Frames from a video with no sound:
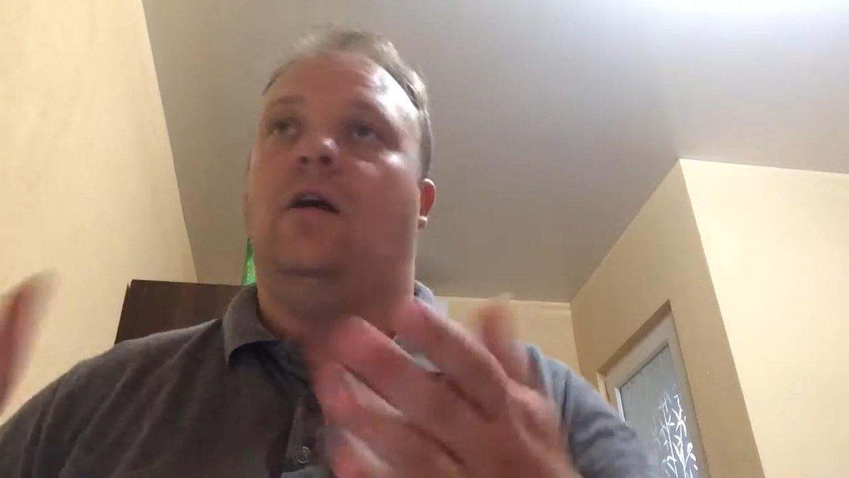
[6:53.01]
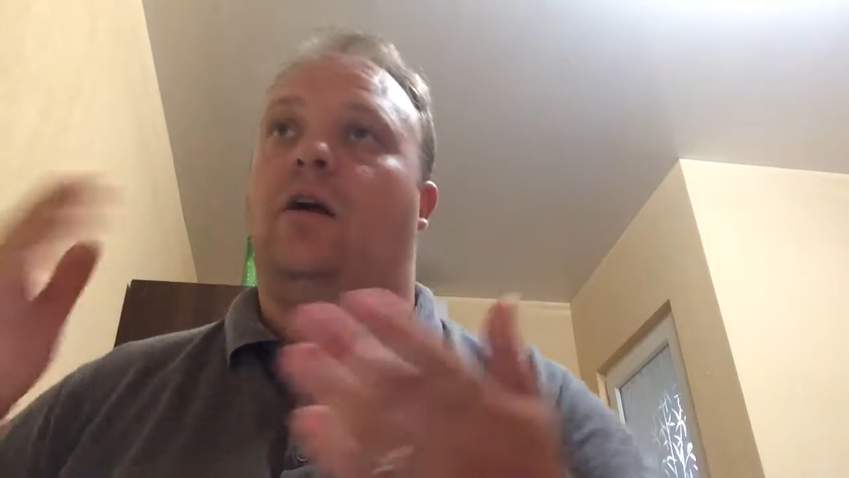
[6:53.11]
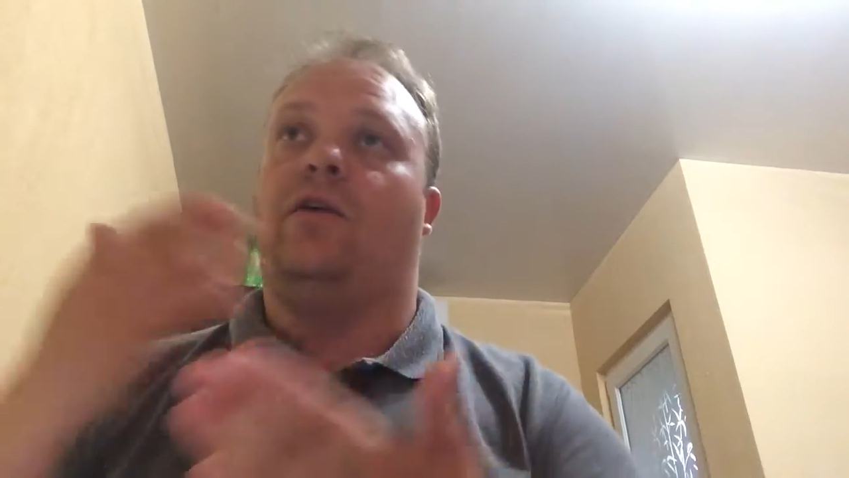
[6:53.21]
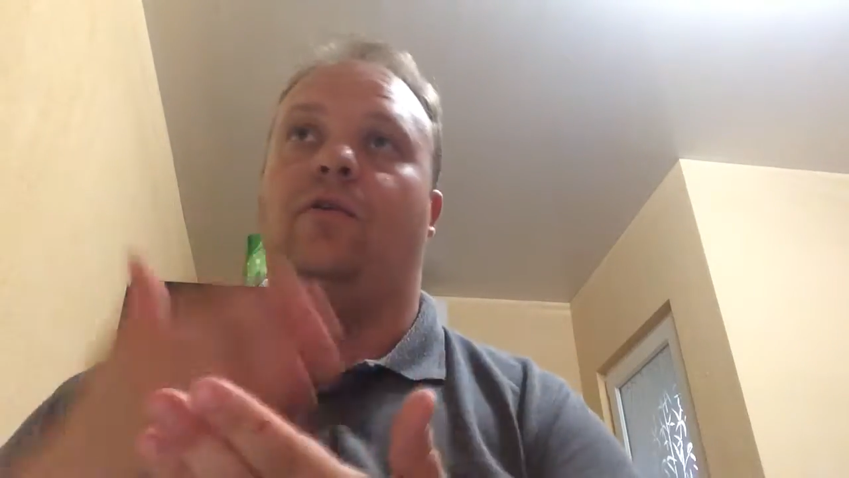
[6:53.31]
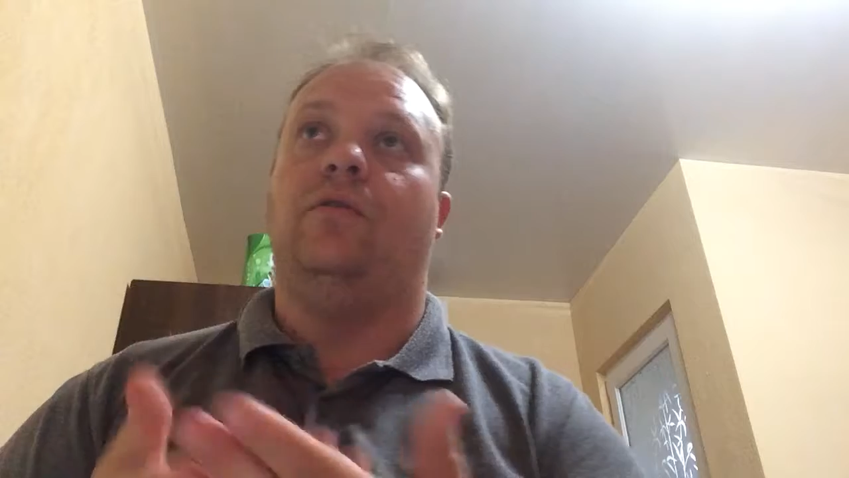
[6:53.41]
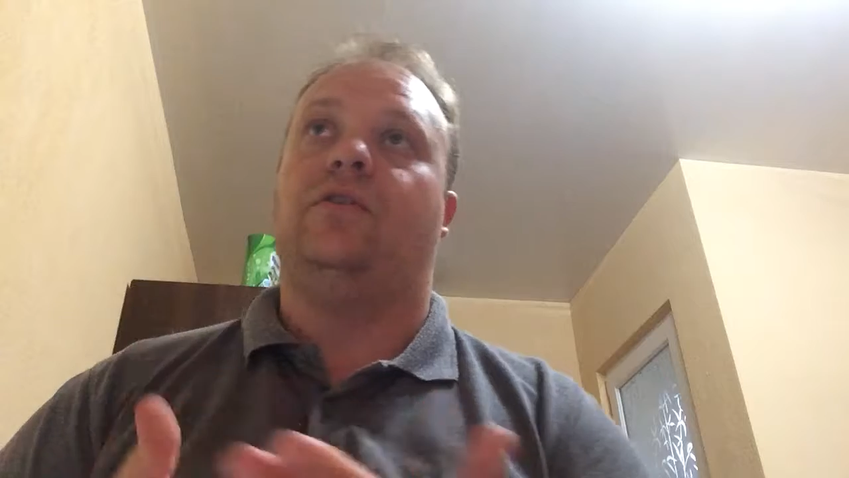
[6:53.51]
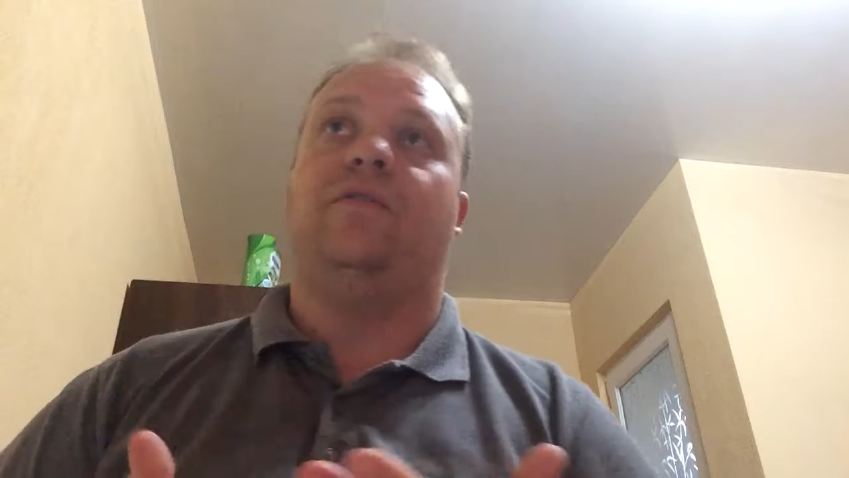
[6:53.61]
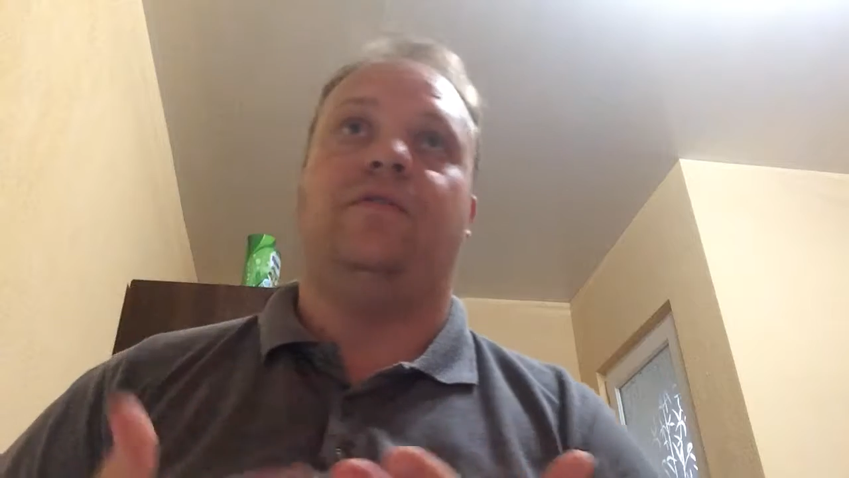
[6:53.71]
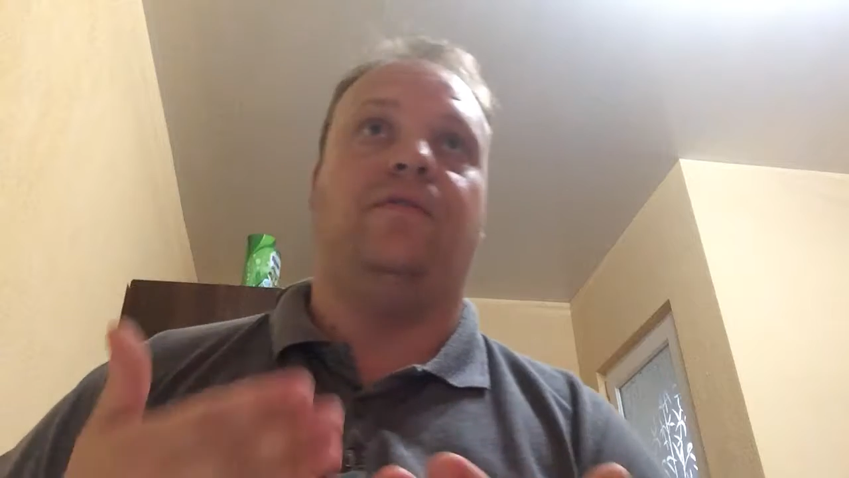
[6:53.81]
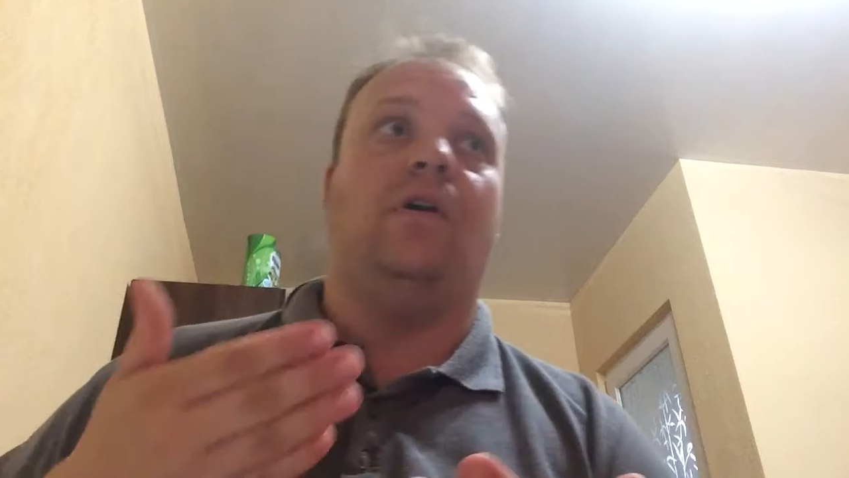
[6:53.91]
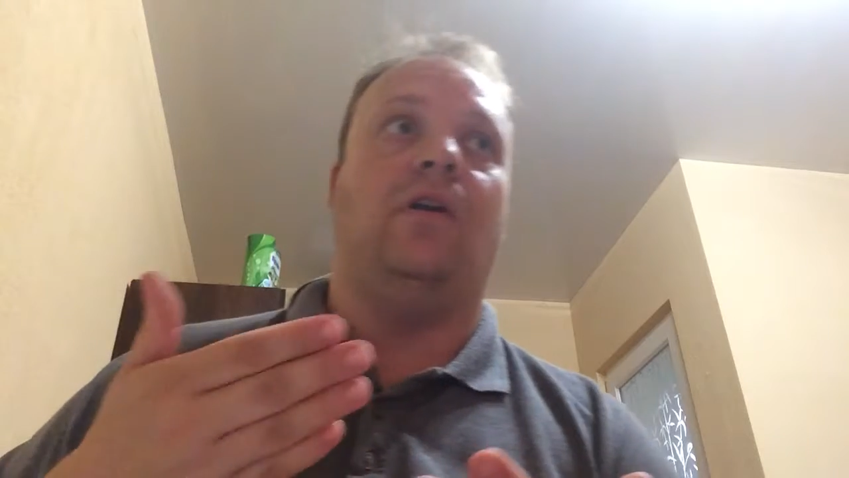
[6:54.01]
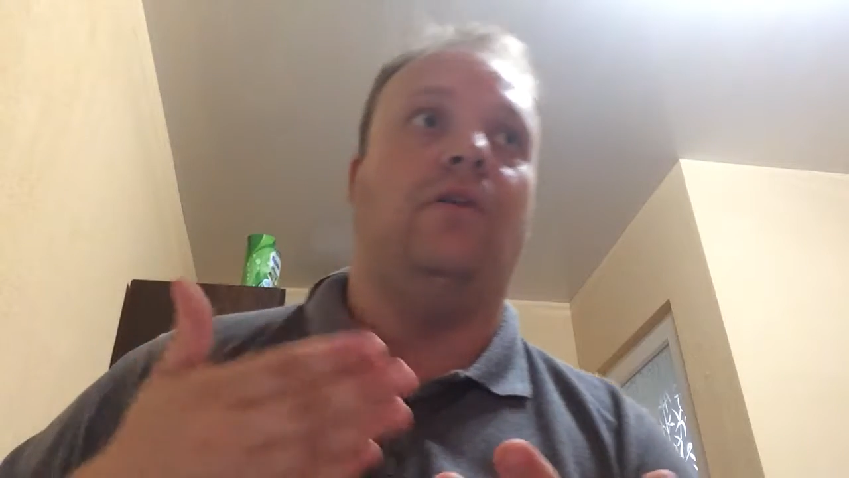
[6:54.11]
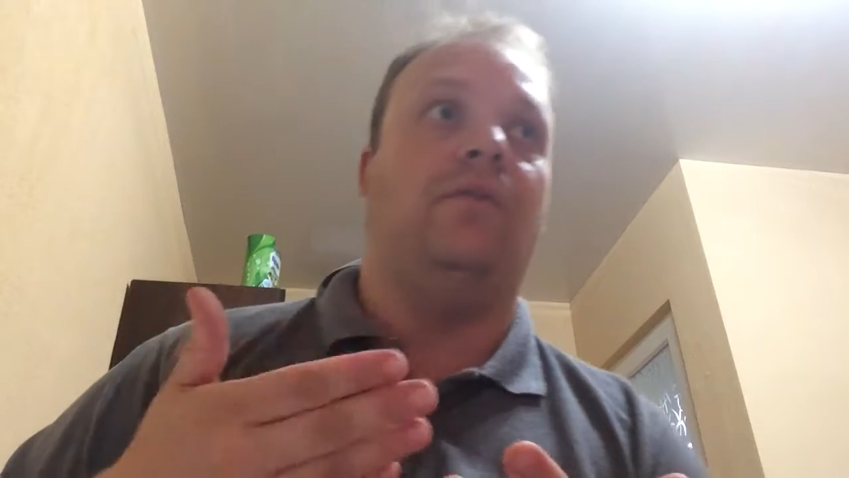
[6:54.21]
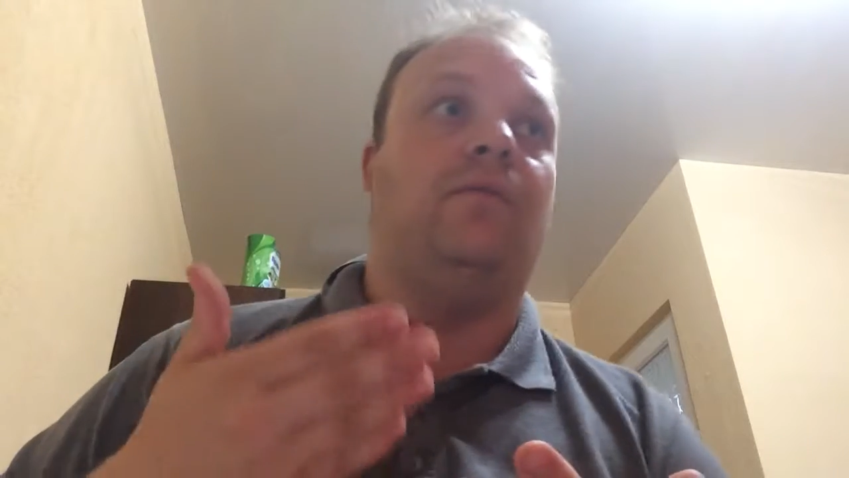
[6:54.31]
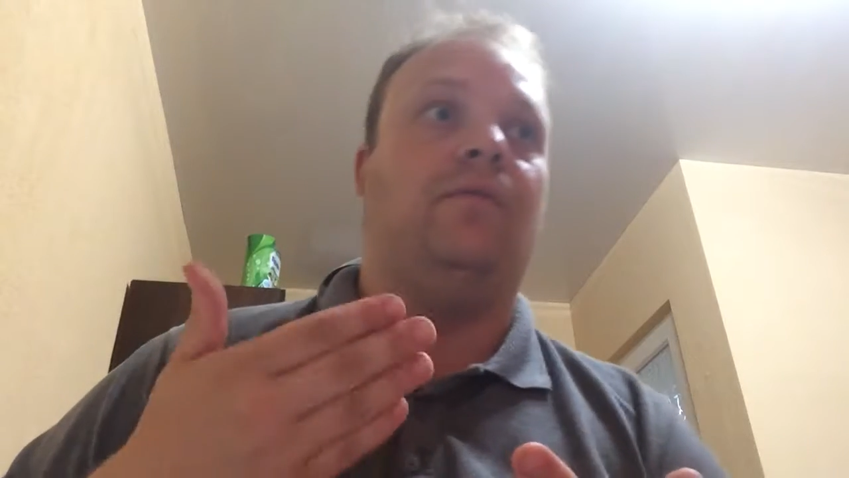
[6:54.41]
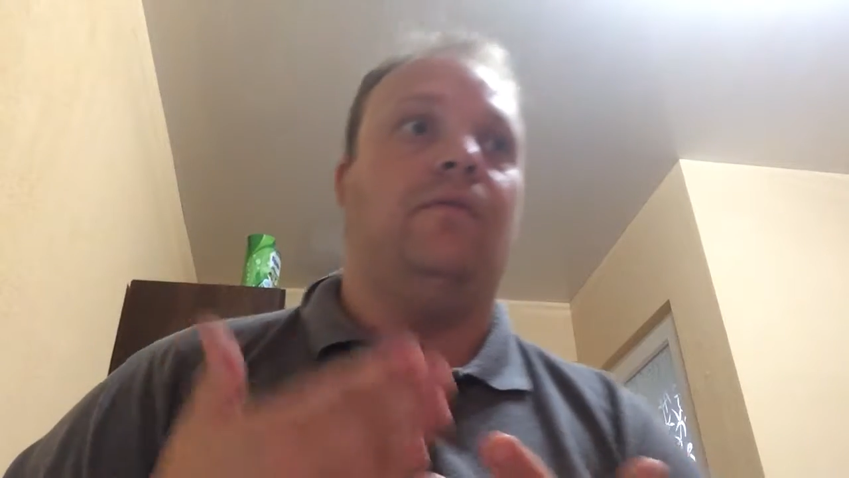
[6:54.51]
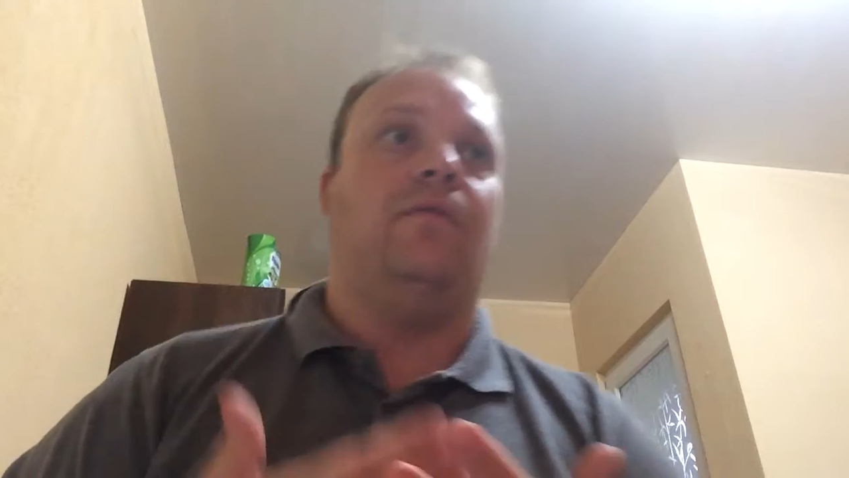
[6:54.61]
Of course, follow